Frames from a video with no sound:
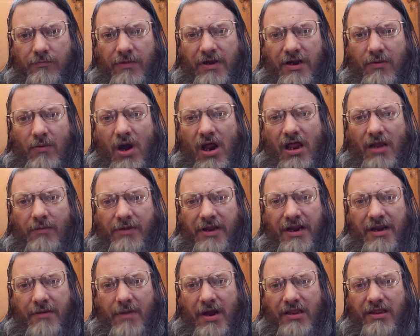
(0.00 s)
Meanwhile, I'm
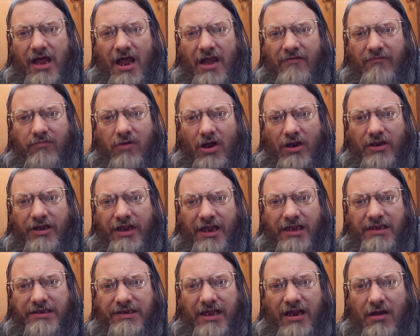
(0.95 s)
getting my live
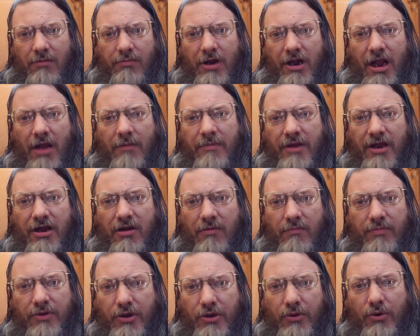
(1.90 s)
broadcast set up. I got me a
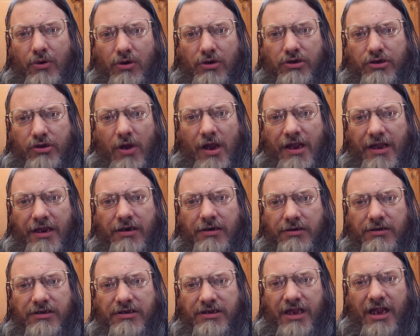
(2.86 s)
computer so I
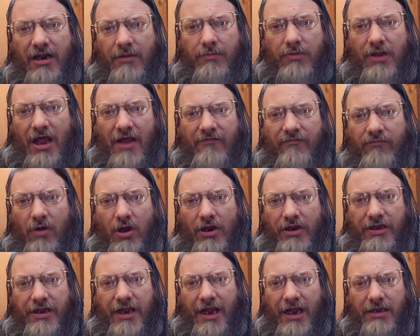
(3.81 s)
can set up live
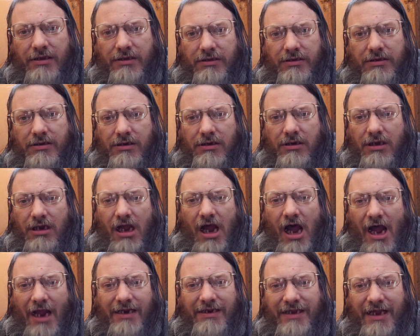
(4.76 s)
broadcast.
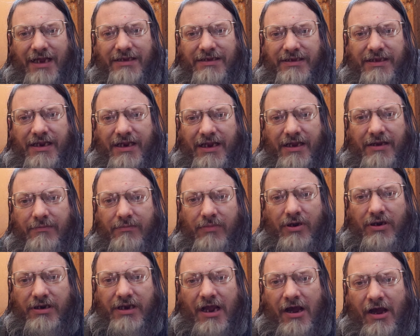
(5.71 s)
I tested it,
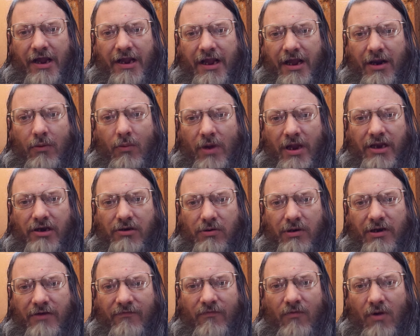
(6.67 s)
but now I gotta wait
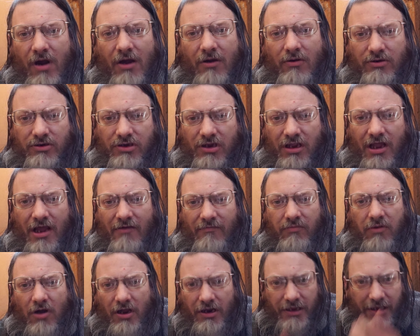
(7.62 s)
24 hours to
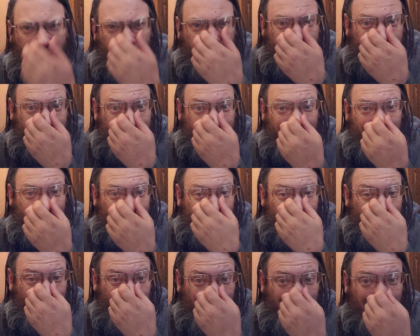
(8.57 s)
live broadcast
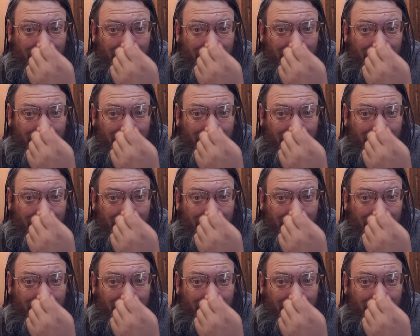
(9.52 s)
again.